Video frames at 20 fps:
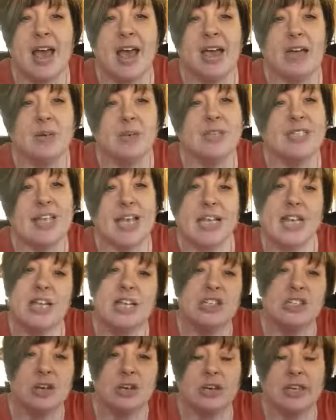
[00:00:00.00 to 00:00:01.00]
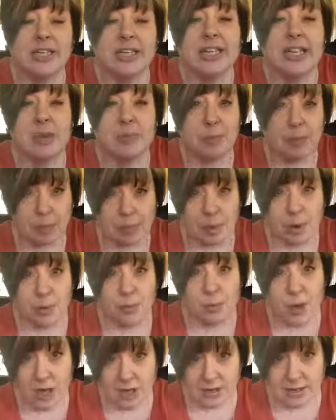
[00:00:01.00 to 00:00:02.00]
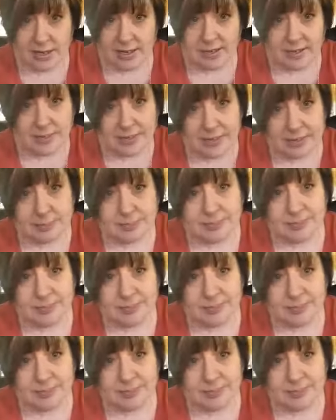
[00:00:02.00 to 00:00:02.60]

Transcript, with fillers: and when taken internally, can promote wellness.